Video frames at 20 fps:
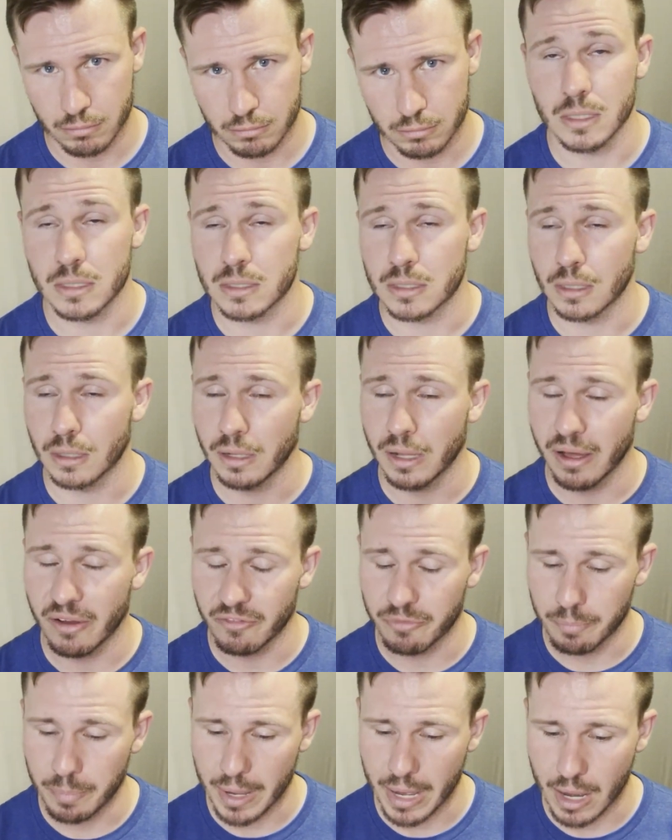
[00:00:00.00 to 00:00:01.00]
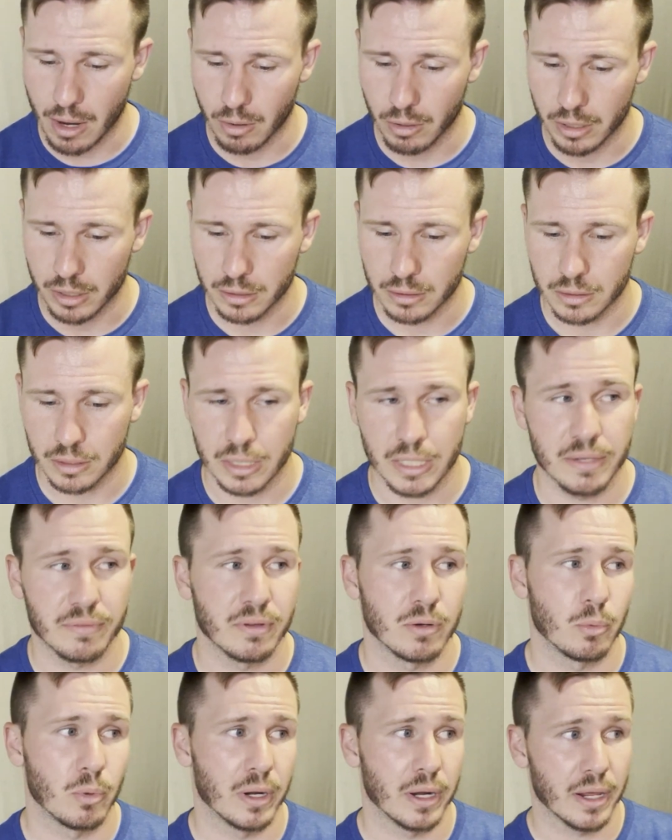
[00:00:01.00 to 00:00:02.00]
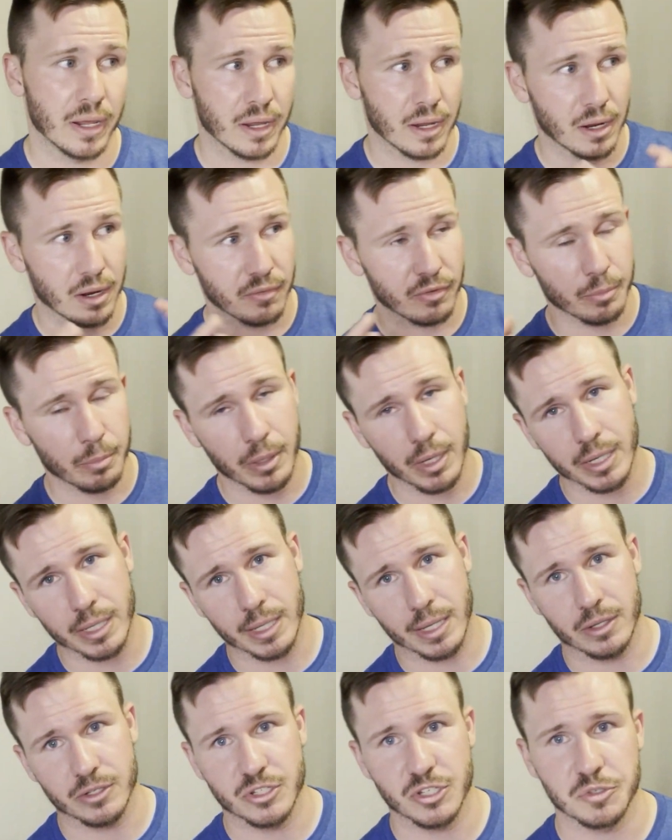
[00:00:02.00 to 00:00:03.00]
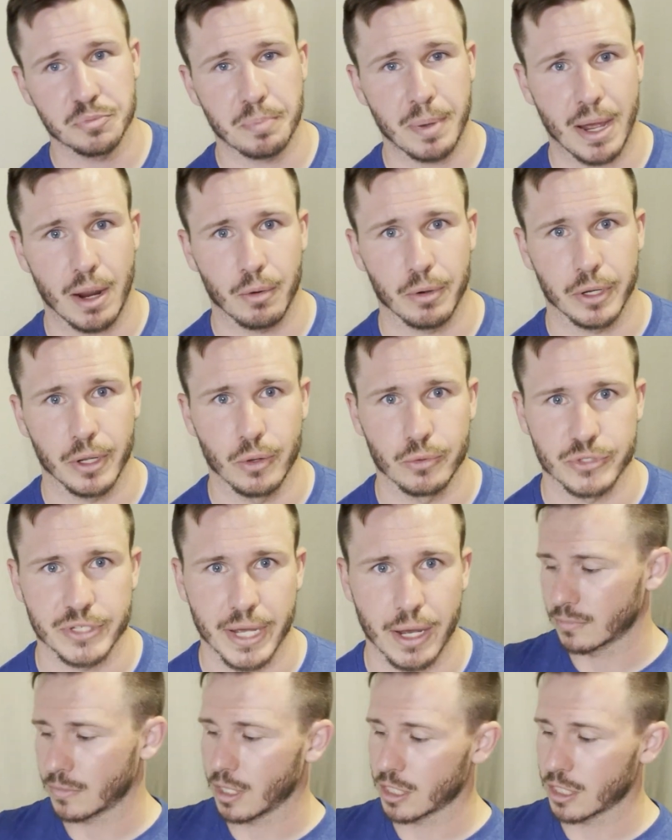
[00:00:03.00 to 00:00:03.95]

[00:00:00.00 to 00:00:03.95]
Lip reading: to still have power even when everybody else's power goes out.